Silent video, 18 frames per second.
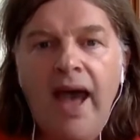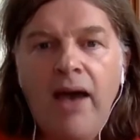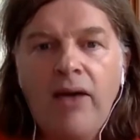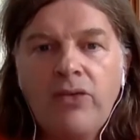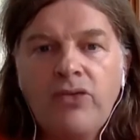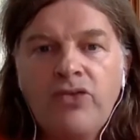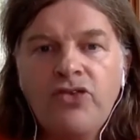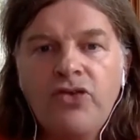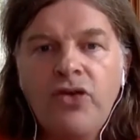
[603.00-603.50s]

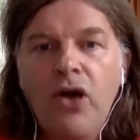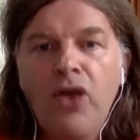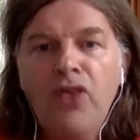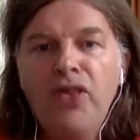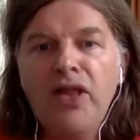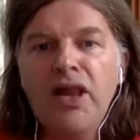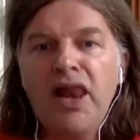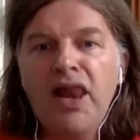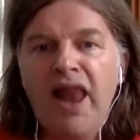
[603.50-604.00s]
out on
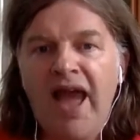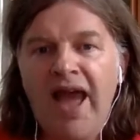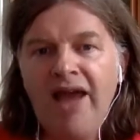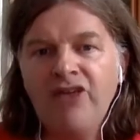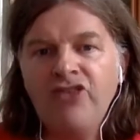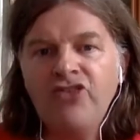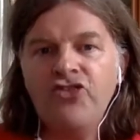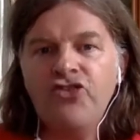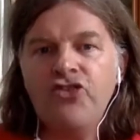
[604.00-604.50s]
the
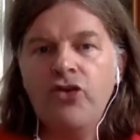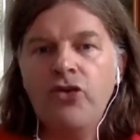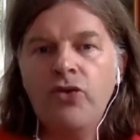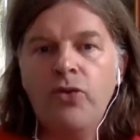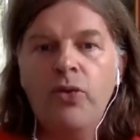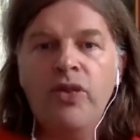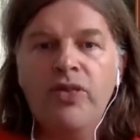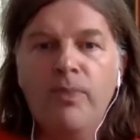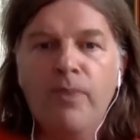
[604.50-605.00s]
lash
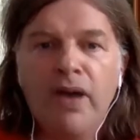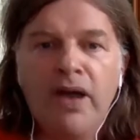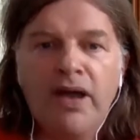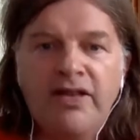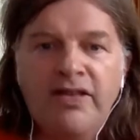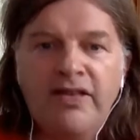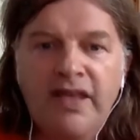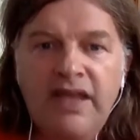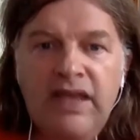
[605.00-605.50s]
with my
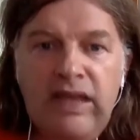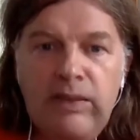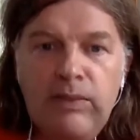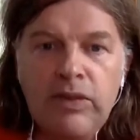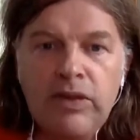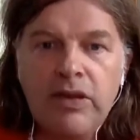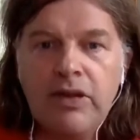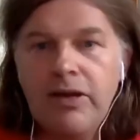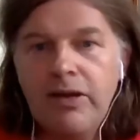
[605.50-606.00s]

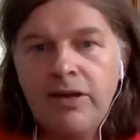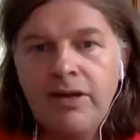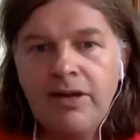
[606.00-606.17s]
demon.